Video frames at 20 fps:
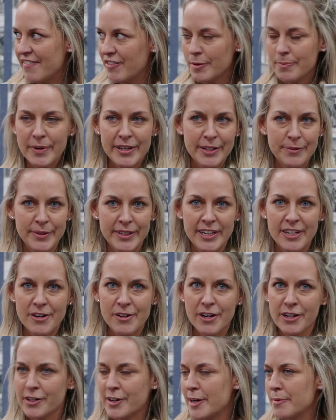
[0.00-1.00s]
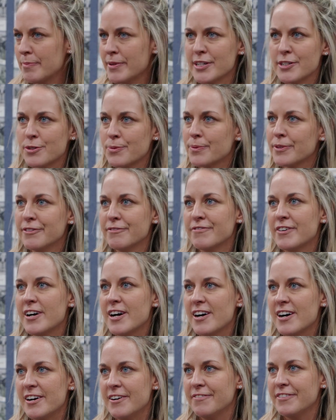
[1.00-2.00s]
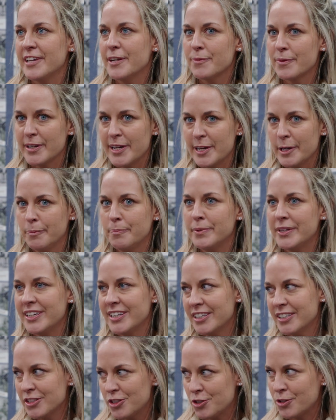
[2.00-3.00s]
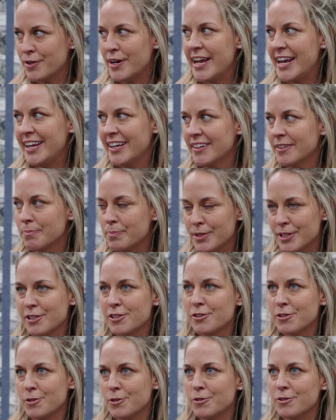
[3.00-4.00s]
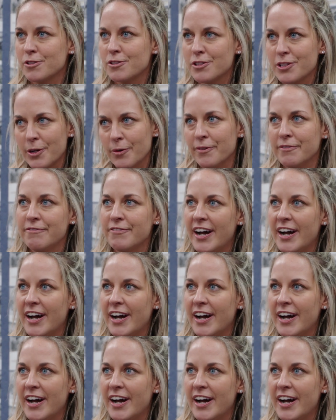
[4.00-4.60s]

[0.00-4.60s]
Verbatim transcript: Everybody we know, our grandparents were involved. They were helping train British soldiers go and